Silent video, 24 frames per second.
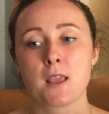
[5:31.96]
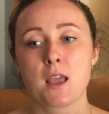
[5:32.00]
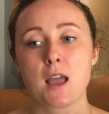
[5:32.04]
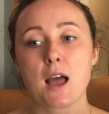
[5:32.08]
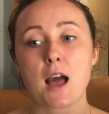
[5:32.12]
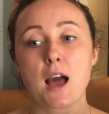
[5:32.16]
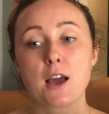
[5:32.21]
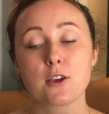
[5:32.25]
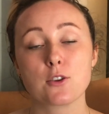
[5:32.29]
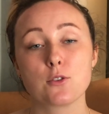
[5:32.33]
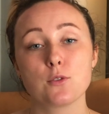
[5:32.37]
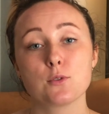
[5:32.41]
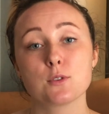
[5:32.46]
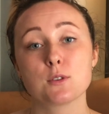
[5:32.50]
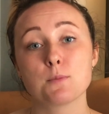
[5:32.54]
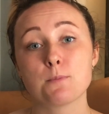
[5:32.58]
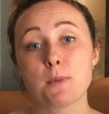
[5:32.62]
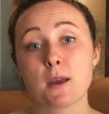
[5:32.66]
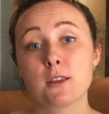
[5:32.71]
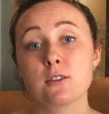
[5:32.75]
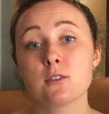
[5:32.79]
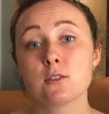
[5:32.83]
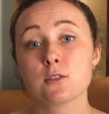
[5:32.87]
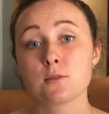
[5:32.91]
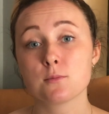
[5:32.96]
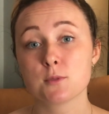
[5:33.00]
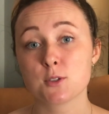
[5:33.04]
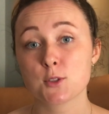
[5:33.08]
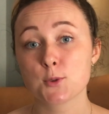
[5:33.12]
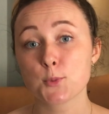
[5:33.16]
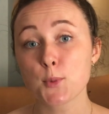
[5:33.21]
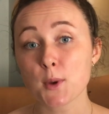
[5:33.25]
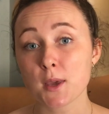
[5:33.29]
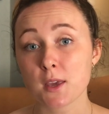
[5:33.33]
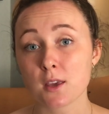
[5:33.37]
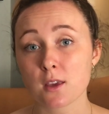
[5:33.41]
I use pendulum
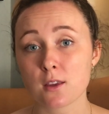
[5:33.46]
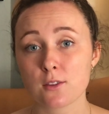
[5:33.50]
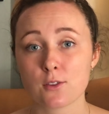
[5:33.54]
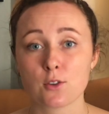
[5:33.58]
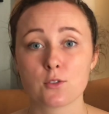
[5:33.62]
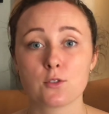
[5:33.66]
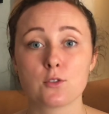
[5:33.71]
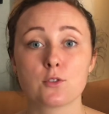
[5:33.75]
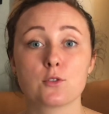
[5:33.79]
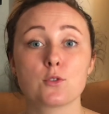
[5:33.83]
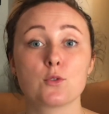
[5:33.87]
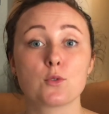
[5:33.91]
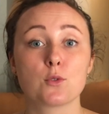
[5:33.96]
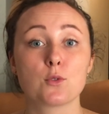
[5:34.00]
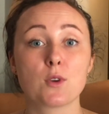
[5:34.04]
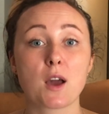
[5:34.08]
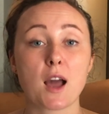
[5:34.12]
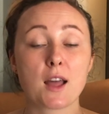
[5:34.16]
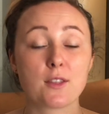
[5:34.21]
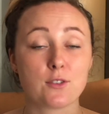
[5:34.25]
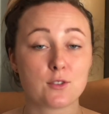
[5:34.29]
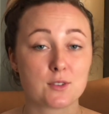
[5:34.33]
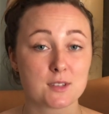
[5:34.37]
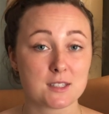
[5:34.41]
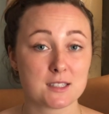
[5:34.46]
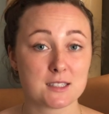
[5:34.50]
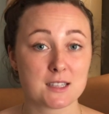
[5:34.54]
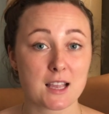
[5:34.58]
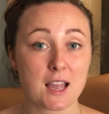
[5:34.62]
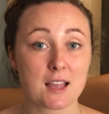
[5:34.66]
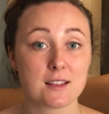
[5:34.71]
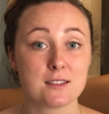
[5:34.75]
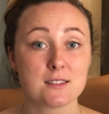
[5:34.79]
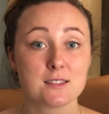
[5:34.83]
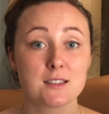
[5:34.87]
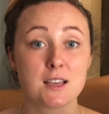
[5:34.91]
swing in order to
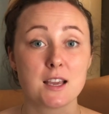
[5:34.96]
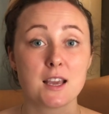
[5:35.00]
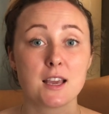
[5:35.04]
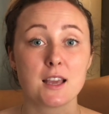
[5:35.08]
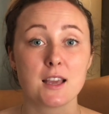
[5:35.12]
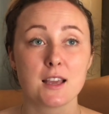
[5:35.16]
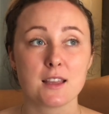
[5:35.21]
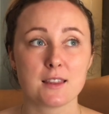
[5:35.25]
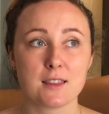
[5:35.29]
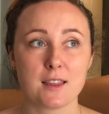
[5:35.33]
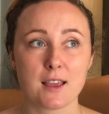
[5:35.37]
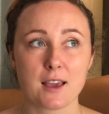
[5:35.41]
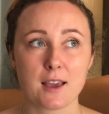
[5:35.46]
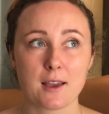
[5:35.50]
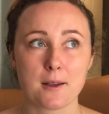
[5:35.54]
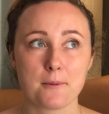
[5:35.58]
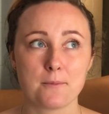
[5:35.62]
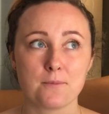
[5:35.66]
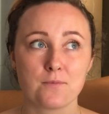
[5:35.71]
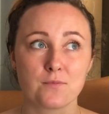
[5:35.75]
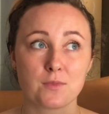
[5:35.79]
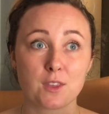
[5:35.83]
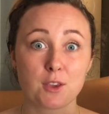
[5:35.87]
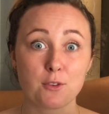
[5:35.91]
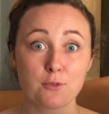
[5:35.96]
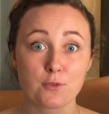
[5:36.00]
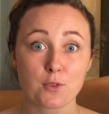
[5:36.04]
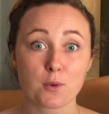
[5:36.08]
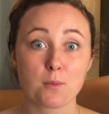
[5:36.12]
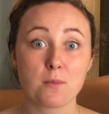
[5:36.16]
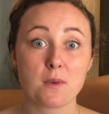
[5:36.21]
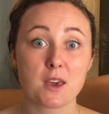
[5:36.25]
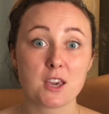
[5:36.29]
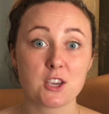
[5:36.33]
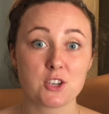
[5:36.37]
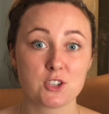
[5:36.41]
understand the
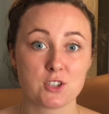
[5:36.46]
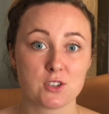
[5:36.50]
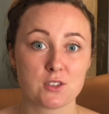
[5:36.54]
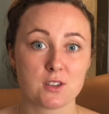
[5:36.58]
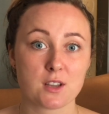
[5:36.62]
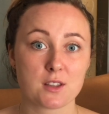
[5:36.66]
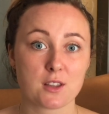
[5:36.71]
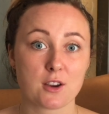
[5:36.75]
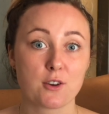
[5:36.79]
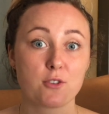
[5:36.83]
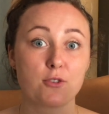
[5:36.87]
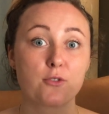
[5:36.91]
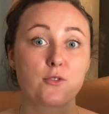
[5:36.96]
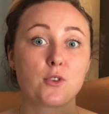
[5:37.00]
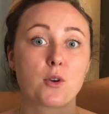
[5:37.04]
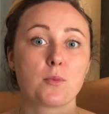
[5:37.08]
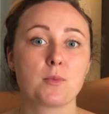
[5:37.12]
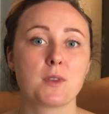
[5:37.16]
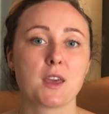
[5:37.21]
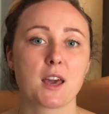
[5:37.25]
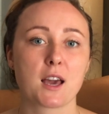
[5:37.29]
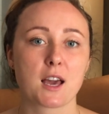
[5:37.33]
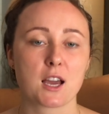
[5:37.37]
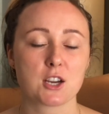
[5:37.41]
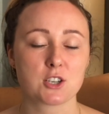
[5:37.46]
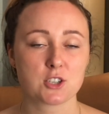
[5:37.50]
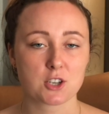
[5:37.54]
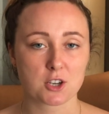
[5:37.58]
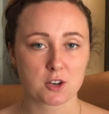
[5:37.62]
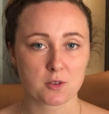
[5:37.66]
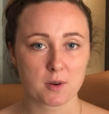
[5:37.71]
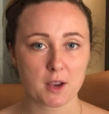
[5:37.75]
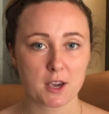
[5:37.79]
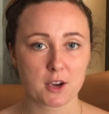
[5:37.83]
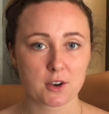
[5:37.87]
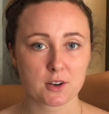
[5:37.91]
information that are from the
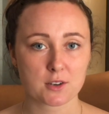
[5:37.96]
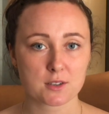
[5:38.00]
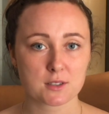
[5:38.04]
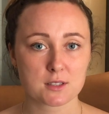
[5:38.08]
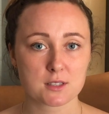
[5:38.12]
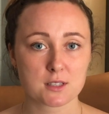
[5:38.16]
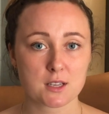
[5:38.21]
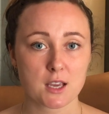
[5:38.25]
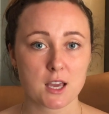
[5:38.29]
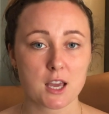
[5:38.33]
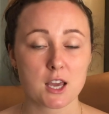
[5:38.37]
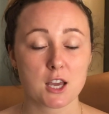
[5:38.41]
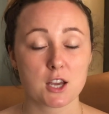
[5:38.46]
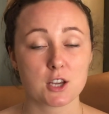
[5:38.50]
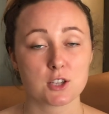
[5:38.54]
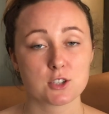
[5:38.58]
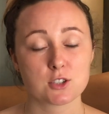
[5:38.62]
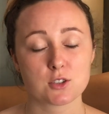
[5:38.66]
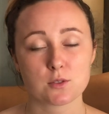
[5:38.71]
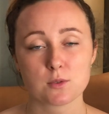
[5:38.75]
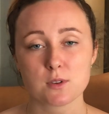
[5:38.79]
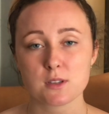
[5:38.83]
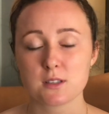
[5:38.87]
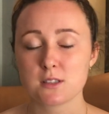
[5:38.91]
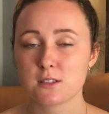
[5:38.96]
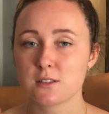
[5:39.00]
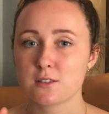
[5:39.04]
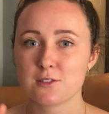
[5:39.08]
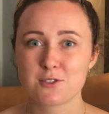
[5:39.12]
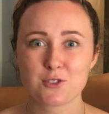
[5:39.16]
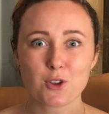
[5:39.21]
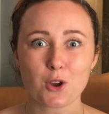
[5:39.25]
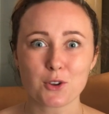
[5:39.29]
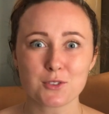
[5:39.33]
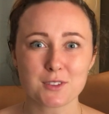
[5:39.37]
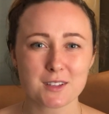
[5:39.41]
Akashic Records. So it's
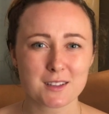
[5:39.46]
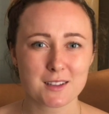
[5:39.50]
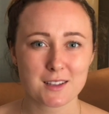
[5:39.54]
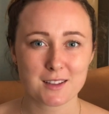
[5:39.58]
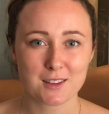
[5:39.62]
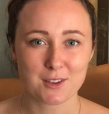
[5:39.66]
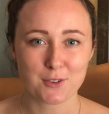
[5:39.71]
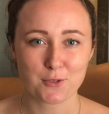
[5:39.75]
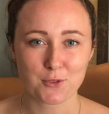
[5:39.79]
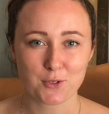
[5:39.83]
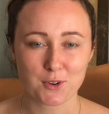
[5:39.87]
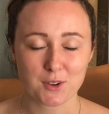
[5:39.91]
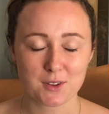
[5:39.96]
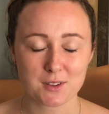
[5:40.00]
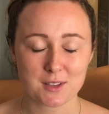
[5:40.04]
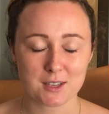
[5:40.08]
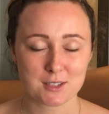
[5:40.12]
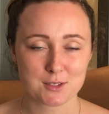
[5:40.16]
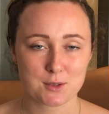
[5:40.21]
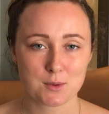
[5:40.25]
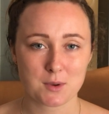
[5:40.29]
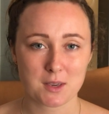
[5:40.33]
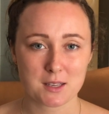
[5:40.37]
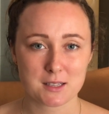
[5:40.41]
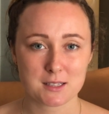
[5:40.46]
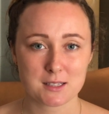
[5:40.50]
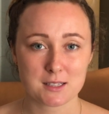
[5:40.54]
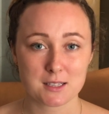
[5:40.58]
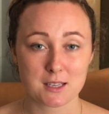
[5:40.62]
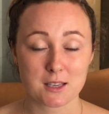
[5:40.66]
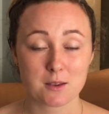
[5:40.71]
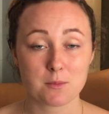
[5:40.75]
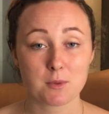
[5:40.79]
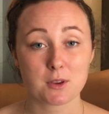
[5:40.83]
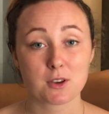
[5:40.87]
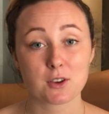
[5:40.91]
totally different, as you can
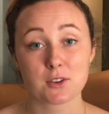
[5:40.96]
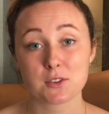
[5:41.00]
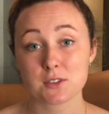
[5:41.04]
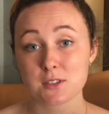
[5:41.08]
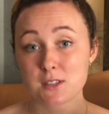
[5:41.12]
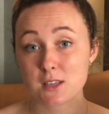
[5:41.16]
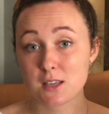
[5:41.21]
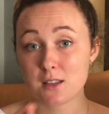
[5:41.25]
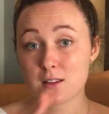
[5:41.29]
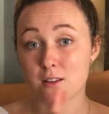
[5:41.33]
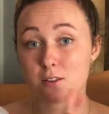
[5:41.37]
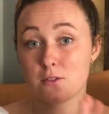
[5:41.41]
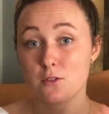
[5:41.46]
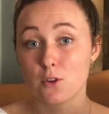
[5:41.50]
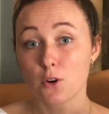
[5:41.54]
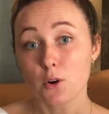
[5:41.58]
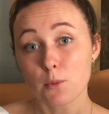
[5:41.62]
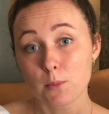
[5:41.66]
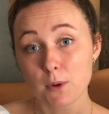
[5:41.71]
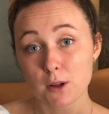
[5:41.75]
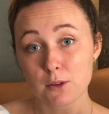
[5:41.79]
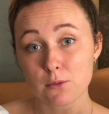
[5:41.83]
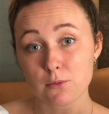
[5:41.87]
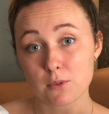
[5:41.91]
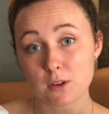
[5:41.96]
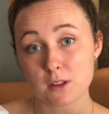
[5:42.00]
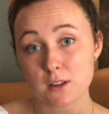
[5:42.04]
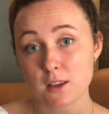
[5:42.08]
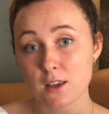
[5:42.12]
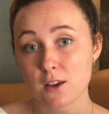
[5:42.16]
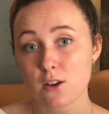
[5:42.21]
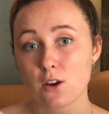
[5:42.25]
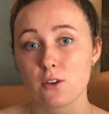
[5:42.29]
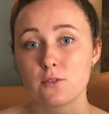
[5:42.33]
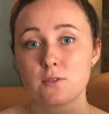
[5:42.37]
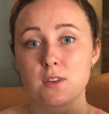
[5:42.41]
see, because in the normal
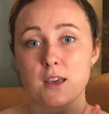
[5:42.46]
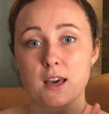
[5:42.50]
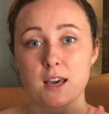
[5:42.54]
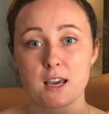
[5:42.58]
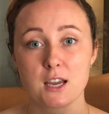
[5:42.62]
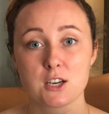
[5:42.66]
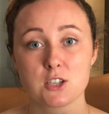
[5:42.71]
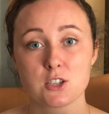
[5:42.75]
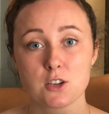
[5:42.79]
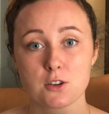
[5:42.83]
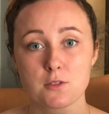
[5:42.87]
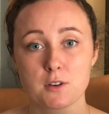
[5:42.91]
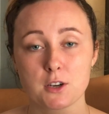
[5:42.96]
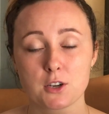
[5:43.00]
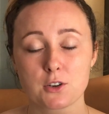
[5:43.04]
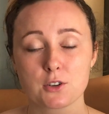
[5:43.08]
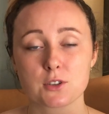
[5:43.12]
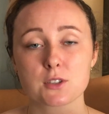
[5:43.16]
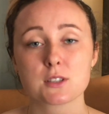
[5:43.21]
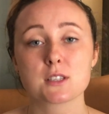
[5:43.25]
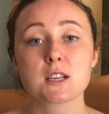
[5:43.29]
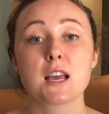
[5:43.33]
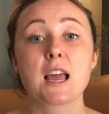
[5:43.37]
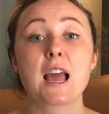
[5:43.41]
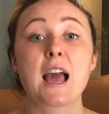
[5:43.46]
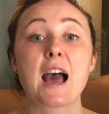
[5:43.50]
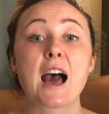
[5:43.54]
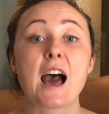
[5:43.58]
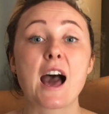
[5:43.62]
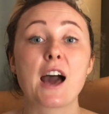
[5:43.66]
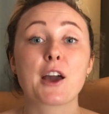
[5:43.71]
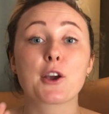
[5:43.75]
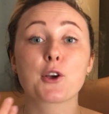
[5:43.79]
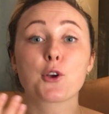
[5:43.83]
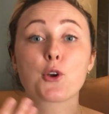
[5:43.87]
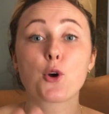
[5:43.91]
reading of the Akashic Records,
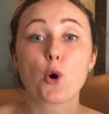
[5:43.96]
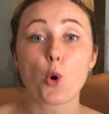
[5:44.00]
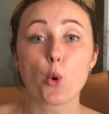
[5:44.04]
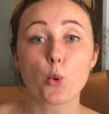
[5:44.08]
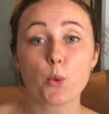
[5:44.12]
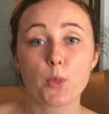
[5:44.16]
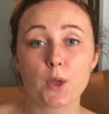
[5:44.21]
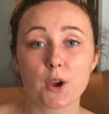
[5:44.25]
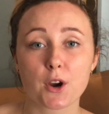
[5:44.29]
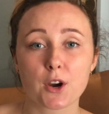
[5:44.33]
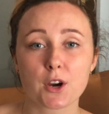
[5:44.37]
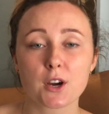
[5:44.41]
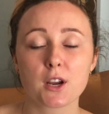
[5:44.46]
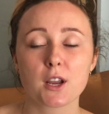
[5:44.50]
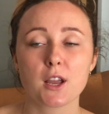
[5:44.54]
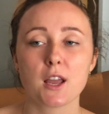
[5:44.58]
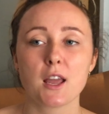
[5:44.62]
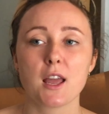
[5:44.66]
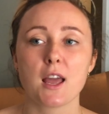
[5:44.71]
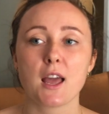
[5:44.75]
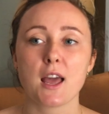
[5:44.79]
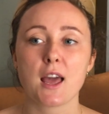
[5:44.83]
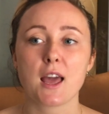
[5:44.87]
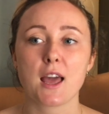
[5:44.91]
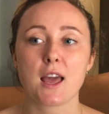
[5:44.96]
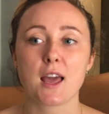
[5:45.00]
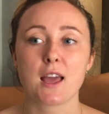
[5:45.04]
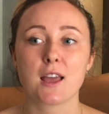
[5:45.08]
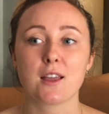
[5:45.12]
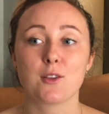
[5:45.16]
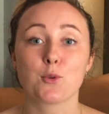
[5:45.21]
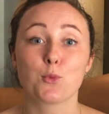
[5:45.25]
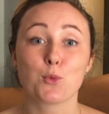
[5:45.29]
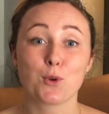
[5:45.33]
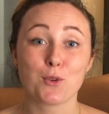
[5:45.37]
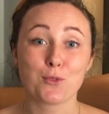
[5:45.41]
I go there
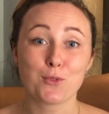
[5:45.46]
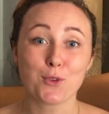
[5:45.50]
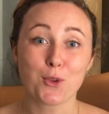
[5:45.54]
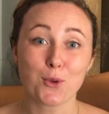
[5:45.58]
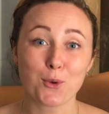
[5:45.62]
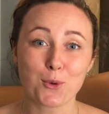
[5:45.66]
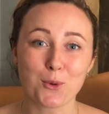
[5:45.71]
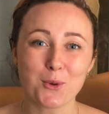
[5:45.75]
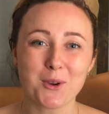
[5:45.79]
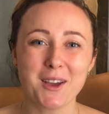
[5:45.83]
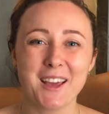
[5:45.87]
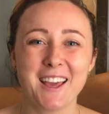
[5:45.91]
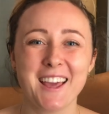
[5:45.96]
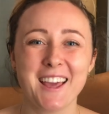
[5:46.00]
with you